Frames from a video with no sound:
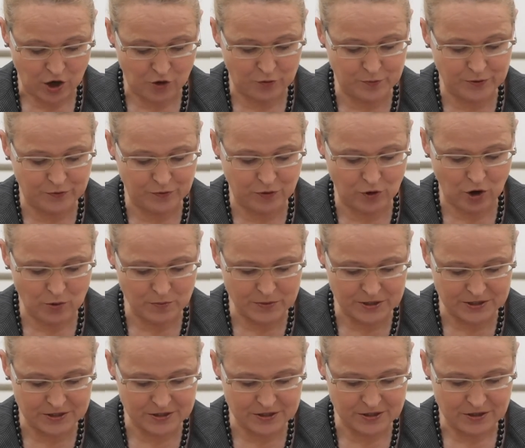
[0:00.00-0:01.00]
of
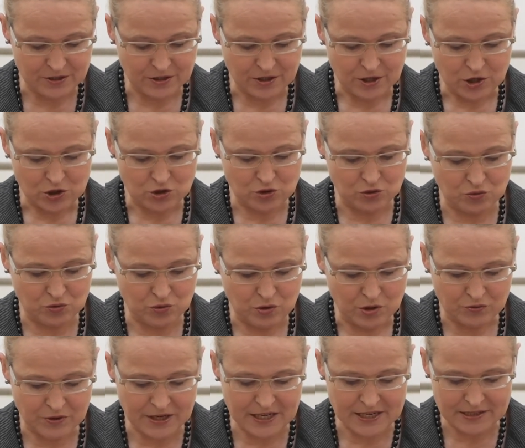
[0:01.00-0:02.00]
performance to
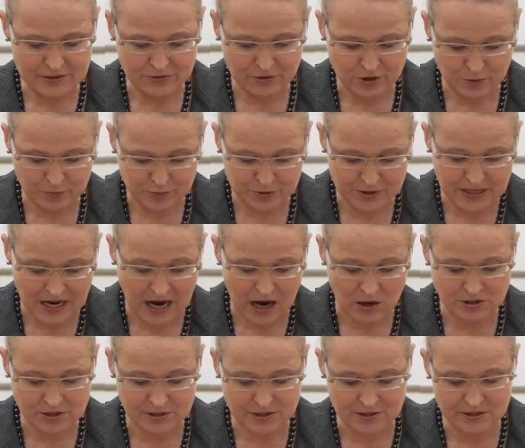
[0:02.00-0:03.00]
reinterpret
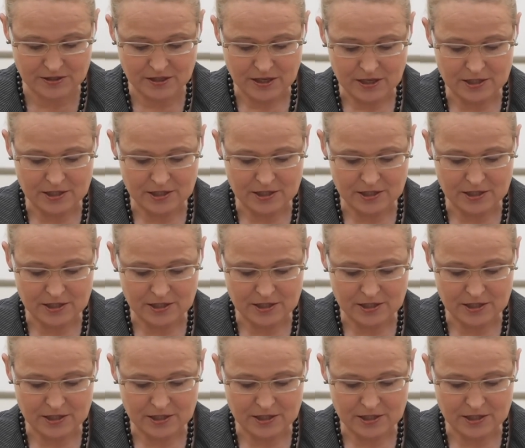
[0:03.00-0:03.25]
Austin's